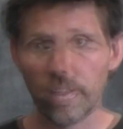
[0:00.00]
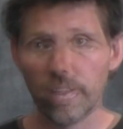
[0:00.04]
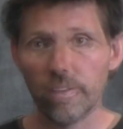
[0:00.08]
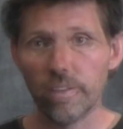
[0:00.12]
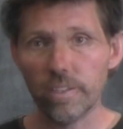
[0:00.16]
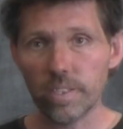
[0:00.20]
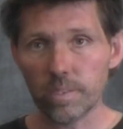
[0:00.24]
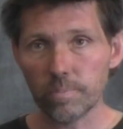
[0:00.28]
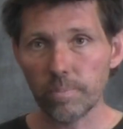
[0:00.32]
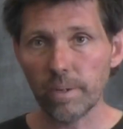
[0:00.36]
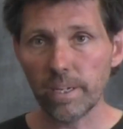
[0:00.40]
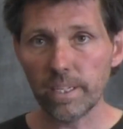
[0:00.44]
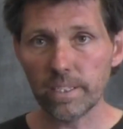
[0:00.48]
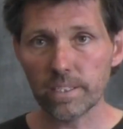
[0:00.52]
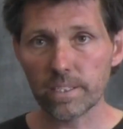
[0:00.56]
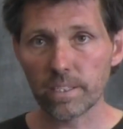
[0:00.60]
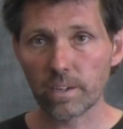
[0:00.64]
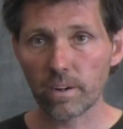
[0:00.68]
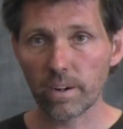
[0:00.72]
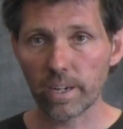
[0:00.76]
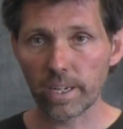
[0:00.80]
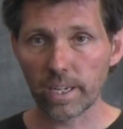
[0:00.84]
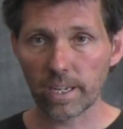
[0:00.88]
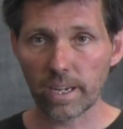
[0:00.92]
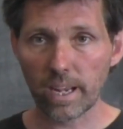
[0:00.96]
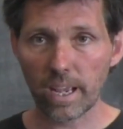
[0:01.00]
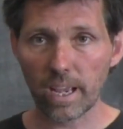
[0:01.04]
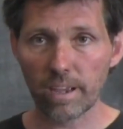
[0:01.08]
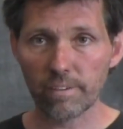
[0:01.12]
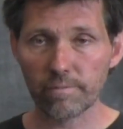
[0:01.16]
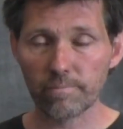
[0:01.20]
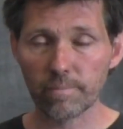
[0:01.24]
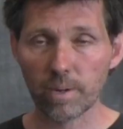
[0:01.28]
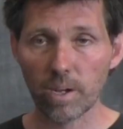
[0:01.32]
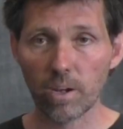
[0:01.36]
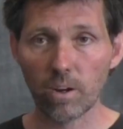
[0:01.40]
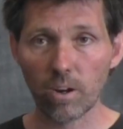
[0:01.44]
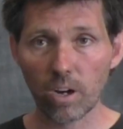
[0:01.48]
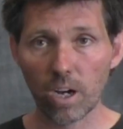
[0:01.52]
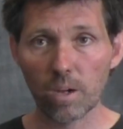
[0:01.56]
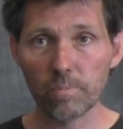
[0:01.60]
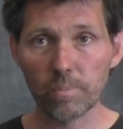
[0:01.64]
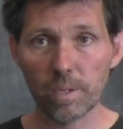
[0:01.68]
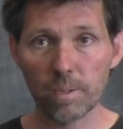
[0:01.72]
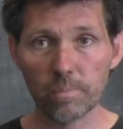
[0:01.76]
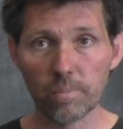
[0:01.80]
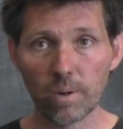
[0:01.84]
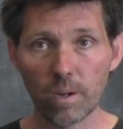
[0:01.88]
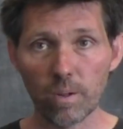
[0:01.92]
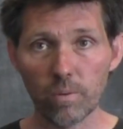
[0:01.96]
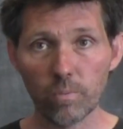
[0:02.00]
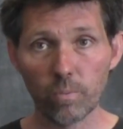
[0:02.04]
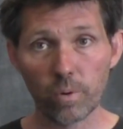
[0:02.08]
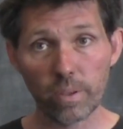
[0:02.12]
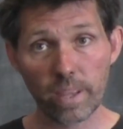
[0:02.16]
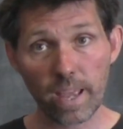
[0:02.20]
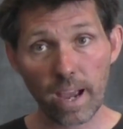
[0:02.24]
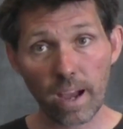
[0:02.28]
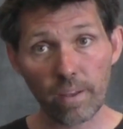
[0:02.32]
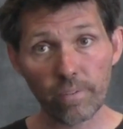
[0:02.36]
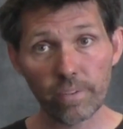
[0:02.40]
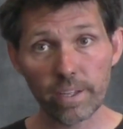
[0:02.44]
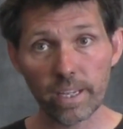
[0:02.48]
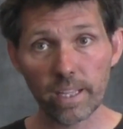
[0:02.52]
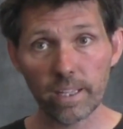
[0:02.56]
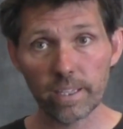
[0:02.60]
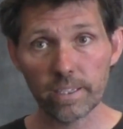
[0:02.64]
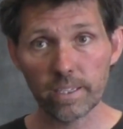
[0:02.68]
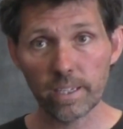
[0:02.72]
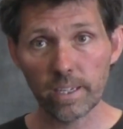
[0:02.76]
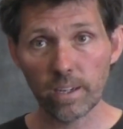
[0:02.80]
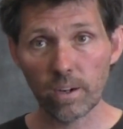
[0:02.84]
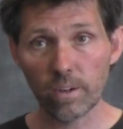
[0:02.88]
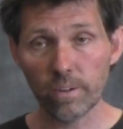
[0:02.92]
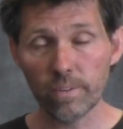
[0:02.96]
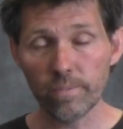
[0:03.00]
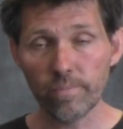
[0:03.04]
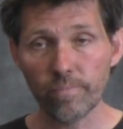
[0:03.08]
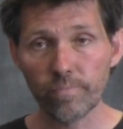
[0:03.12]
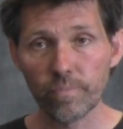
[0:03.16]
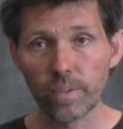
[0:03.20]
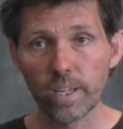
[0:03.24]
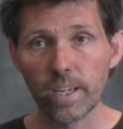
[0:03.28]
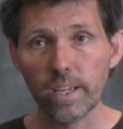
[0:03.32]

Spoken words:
This means that I can have my high beam on without the LED on,